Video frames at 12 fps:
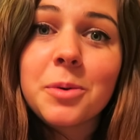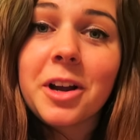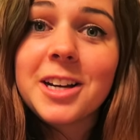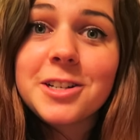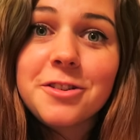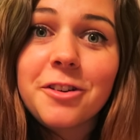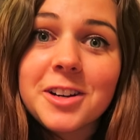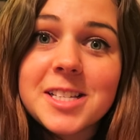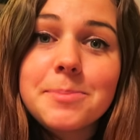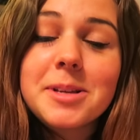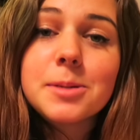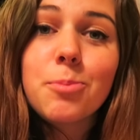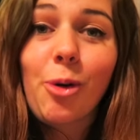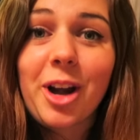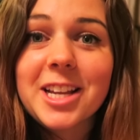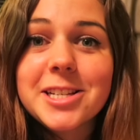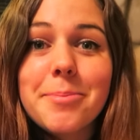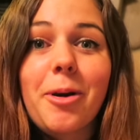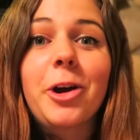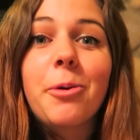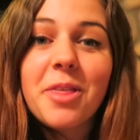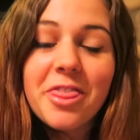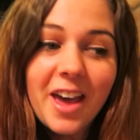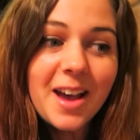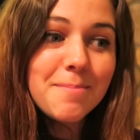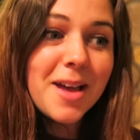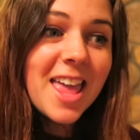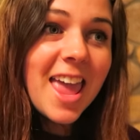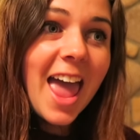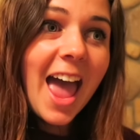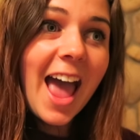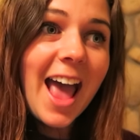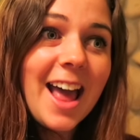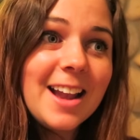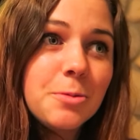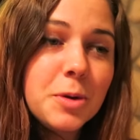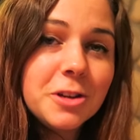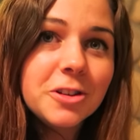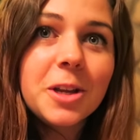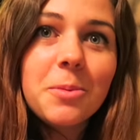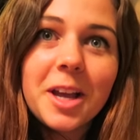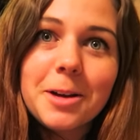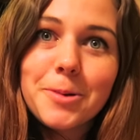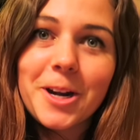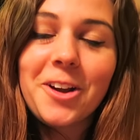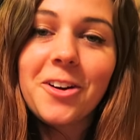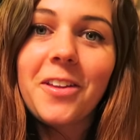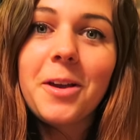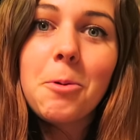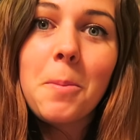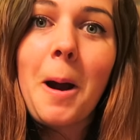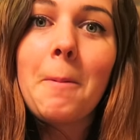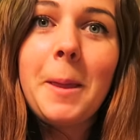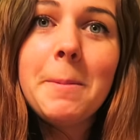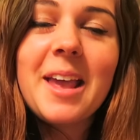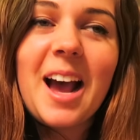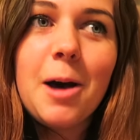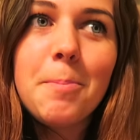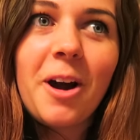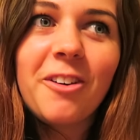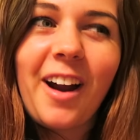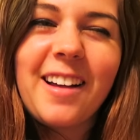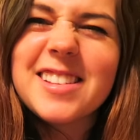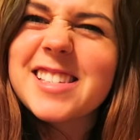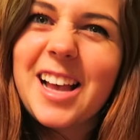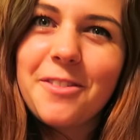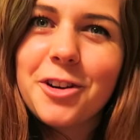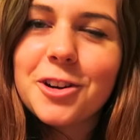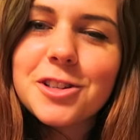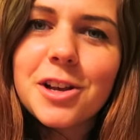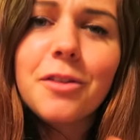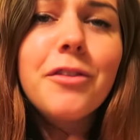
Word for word: We're gonna do Christmas morning tomorrow with them, and we usually wake up pretty early. We'll probably be up around seven or so.